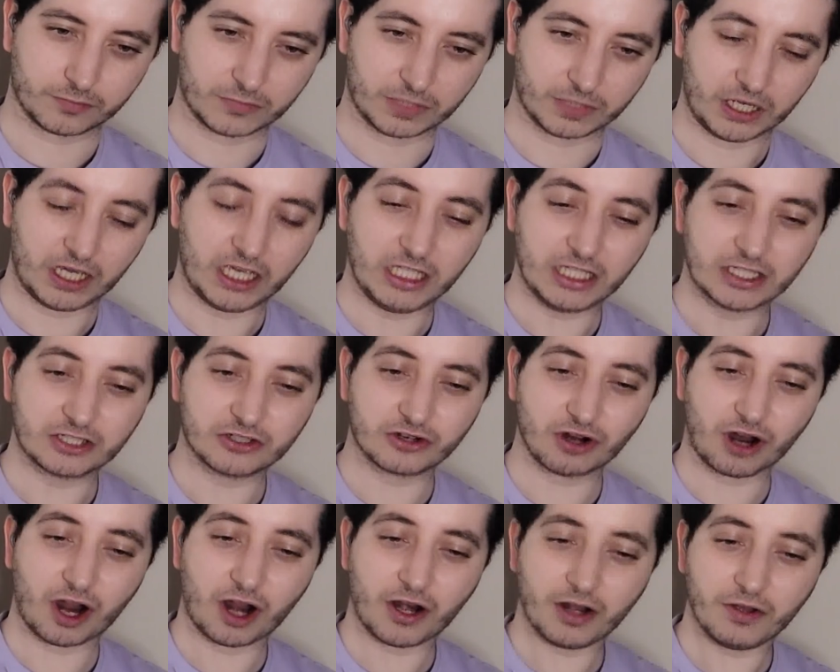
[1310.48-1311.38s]
He's
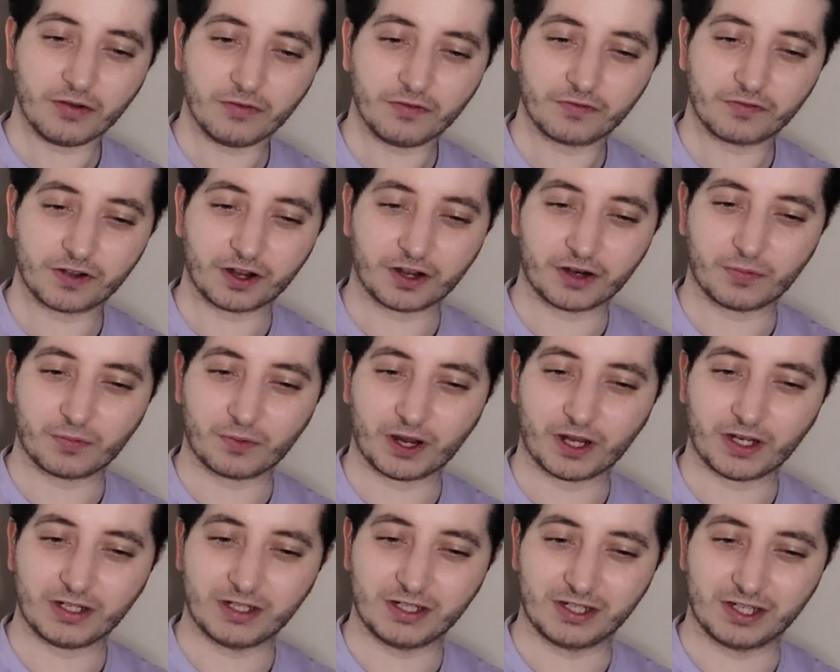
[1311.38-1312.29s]
trying to find a
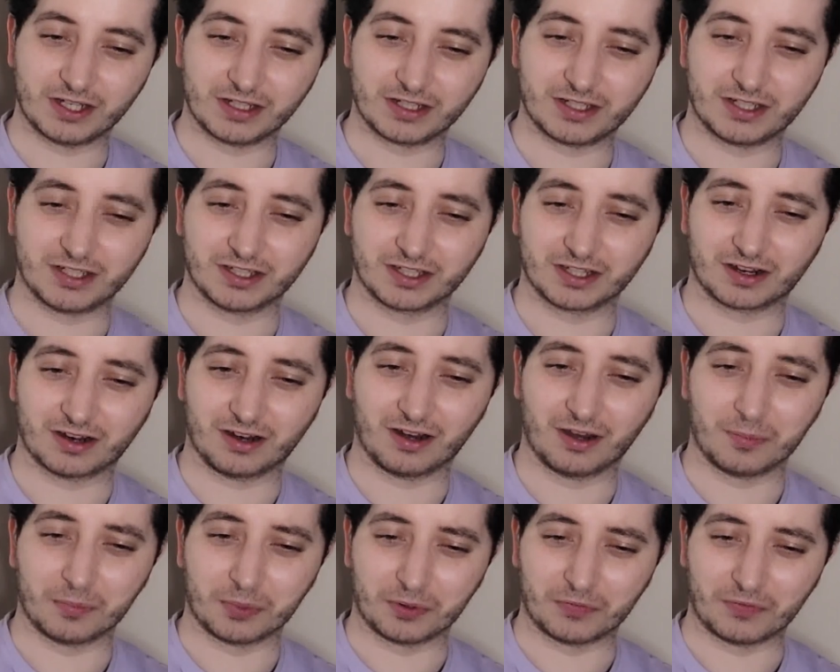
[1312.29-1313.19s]
way to get to the
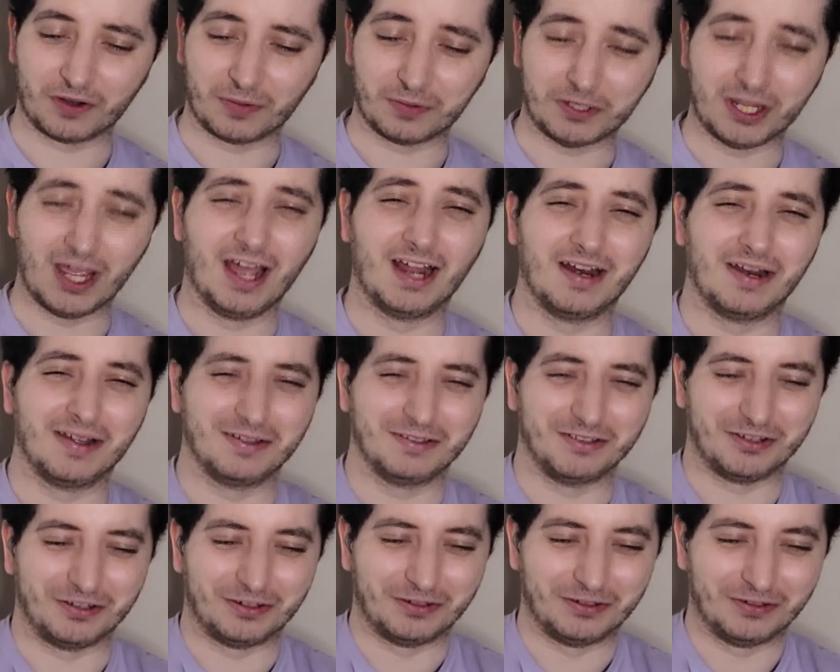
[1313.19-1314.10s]
club without
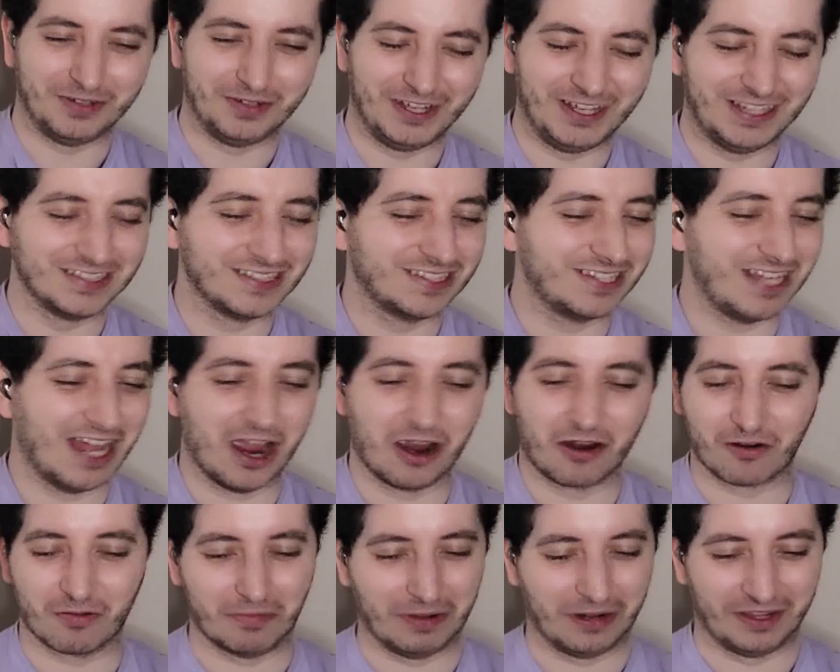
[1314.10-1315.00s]
telling you. He's
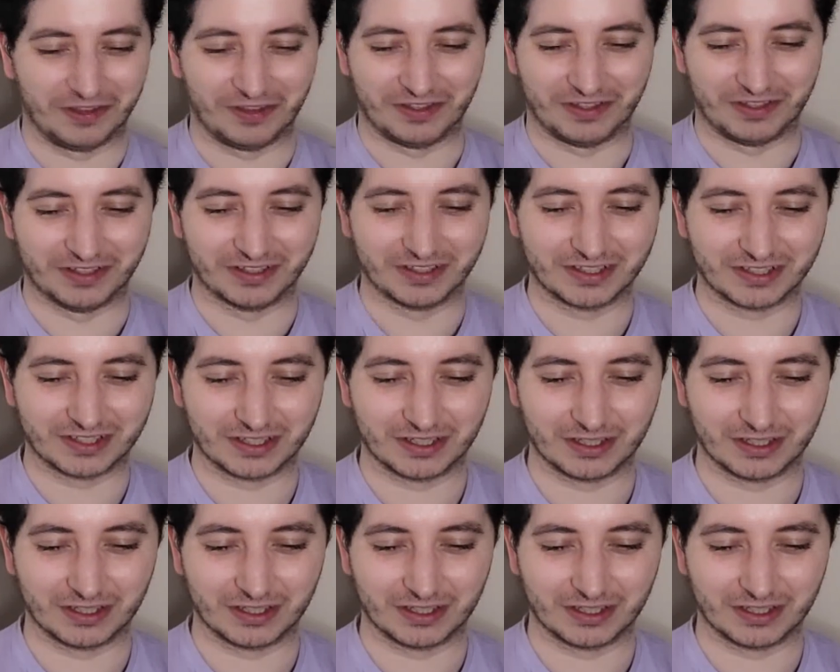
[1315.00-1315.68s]
terrible at this.